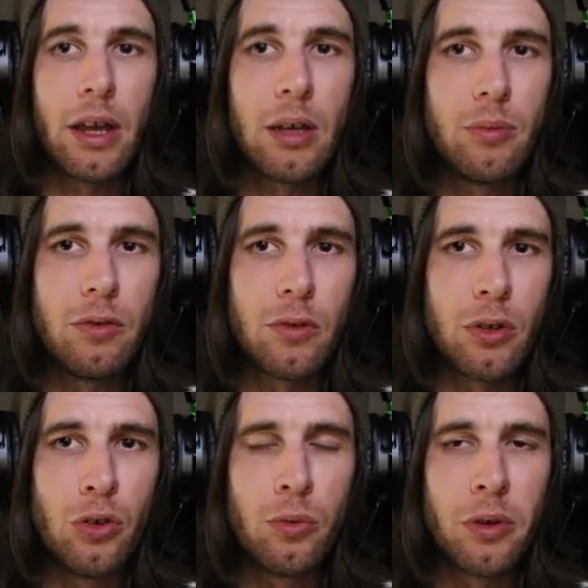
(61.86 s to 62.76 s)
that could be for
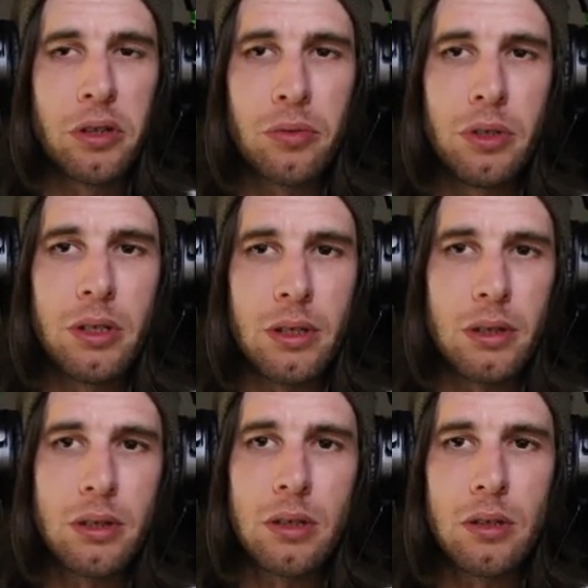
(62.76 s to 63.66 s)
numerous
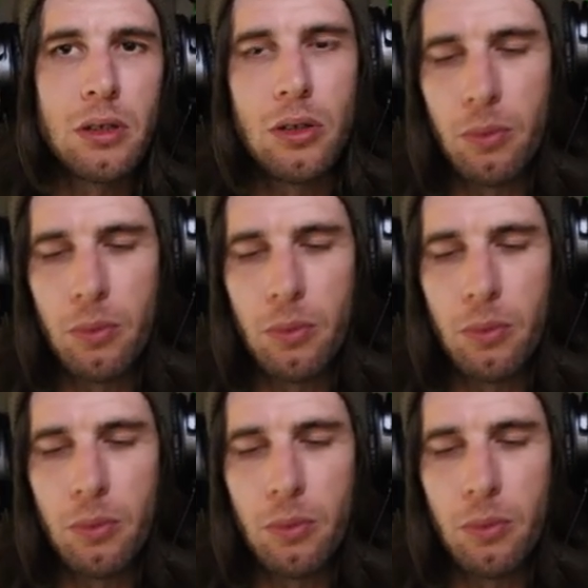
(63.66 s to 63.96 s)
reasons. You